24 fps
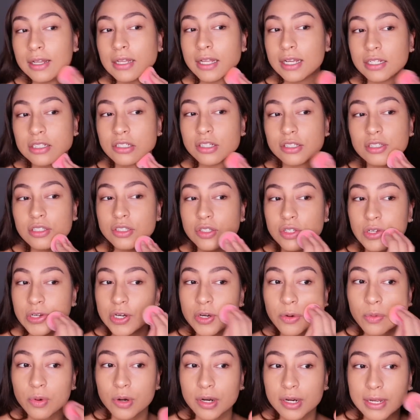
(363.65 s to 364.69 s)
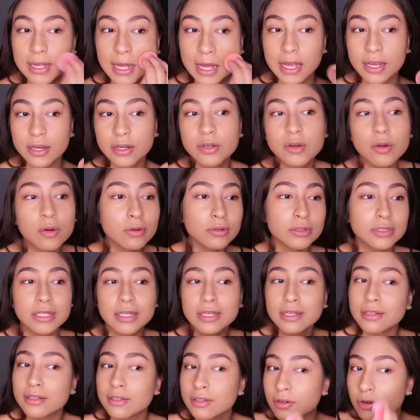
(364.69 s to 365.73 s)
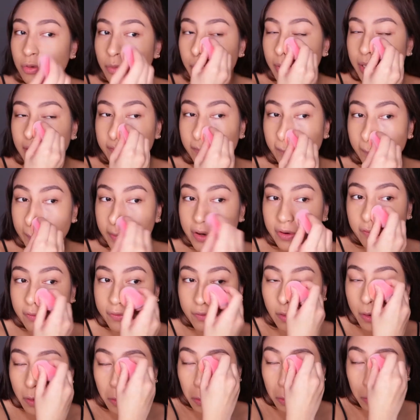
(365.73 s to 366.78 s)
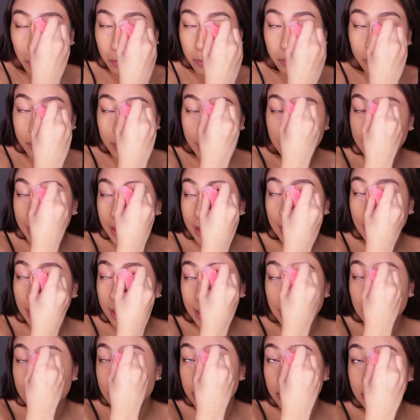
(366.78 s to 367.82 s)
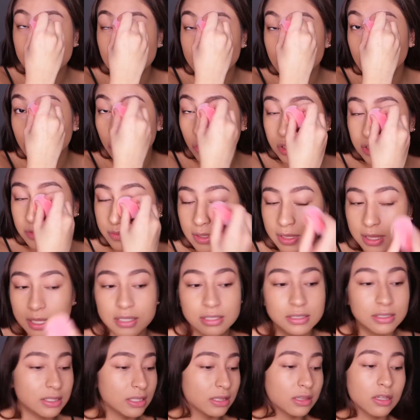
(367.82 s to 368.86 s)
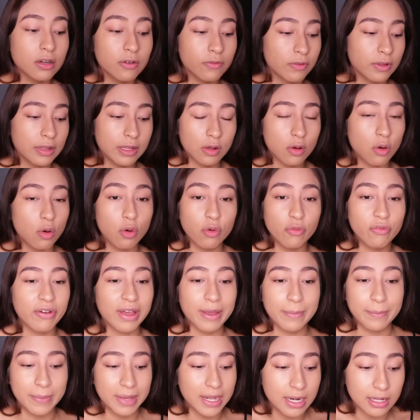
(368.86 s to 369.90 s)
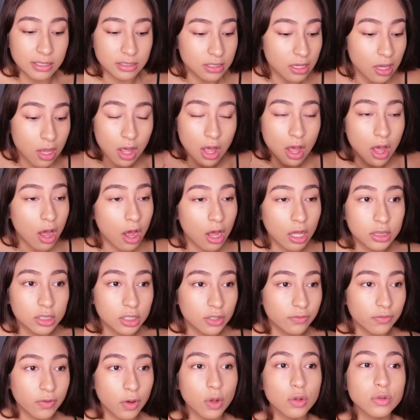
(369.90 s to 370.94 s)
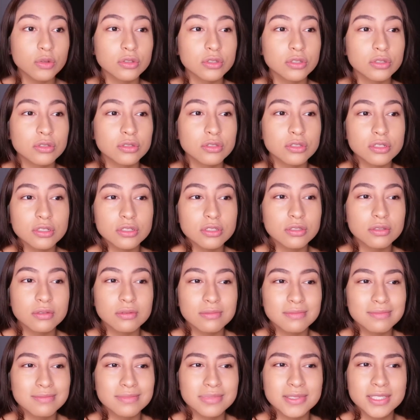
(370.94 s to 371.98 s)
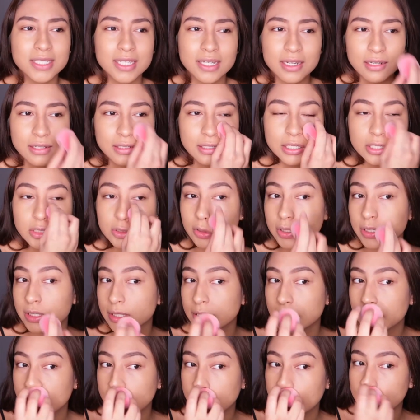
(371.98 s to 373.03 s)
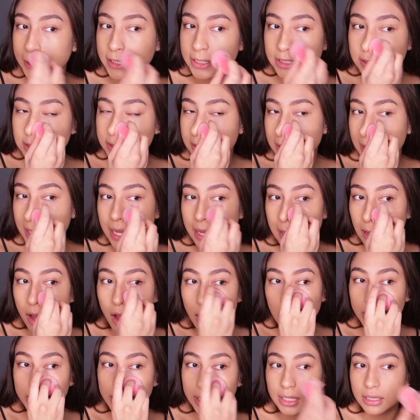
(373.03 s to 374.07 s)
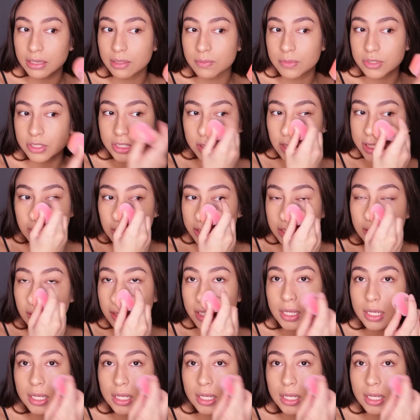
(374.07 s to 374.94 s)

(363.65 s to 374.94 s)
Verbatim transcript: Like, just do your workout, you know, take a little break from your phone. It just annoys me. They sit there for like a whole five minutes on their phone, just sitting there doing nothing, just hogging the machine.